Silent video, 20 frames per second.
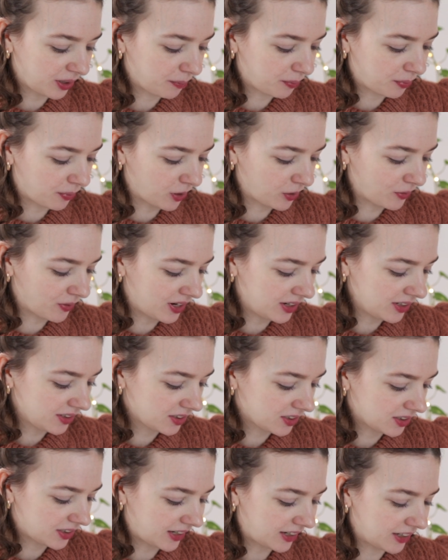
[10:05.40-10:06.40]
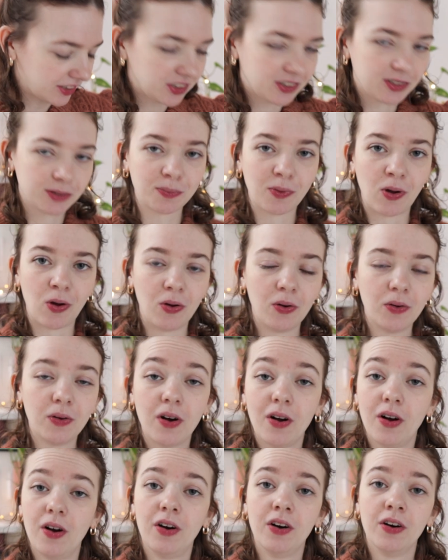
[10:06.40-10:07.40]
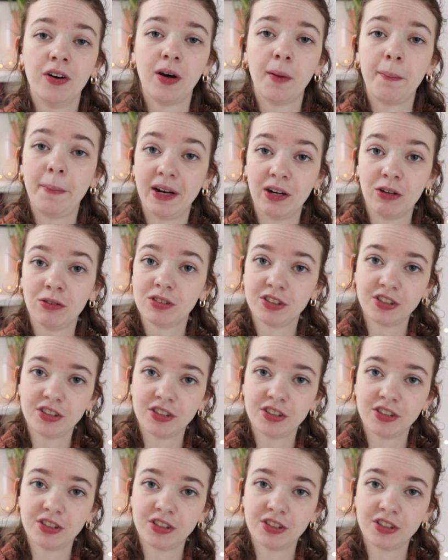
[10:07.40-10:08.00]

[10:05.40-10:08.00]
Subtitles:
in progress that is small are a pair of